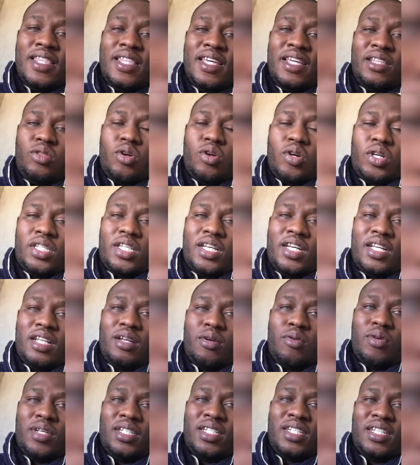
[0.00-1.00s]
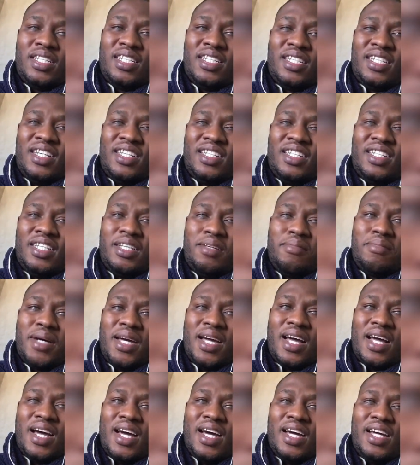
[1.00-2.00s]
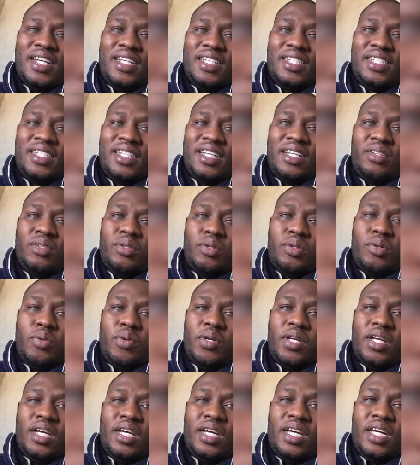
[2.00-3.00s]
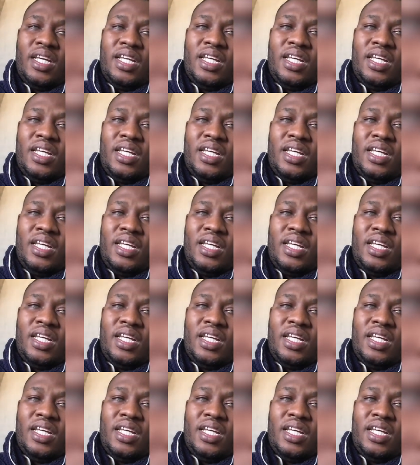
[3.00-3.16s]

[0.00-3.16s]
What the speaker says: the doctor that was assessing my eyes and doing